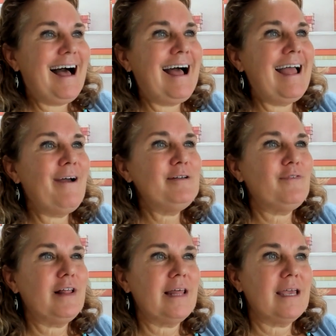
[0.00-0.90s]
I always
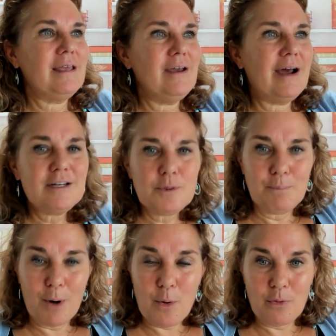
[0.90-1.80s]
felt like you got to do
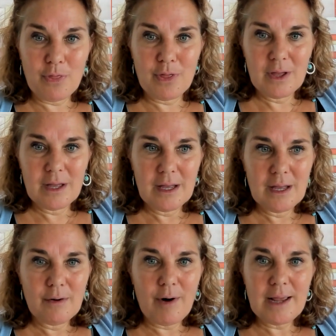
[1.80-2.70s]
both,
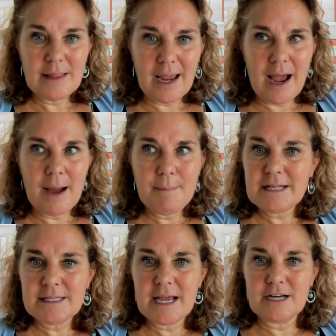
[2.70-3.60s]
right? Like, I'm
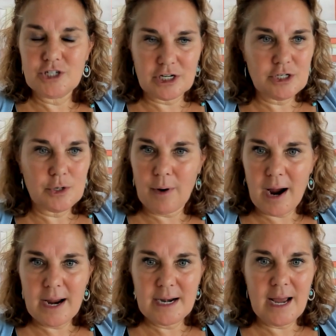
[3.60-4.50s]
not saying just
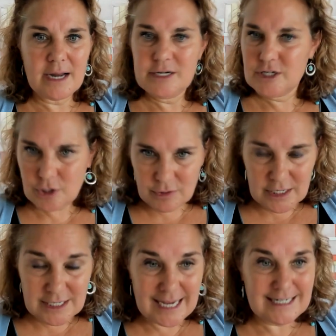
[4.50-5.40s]
grind. I
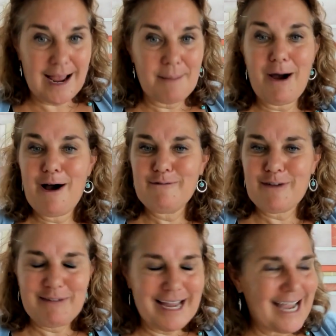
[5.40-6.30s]
certainly take time off. I
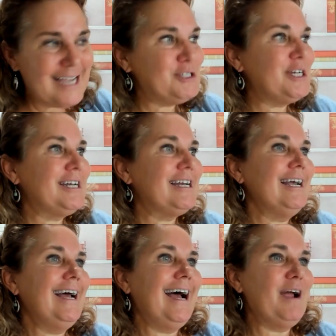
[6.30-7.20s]
vacation.
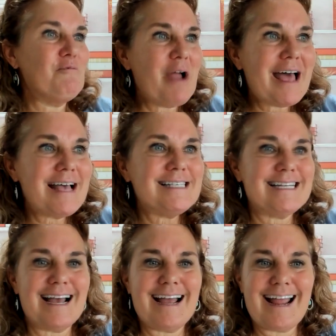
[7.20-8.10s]
I rest.
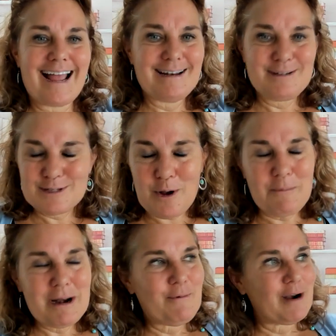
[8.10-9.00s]
I do so
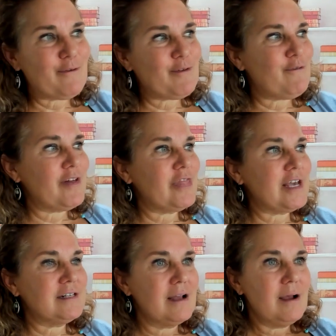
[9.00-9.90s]
many wonderful, fun things.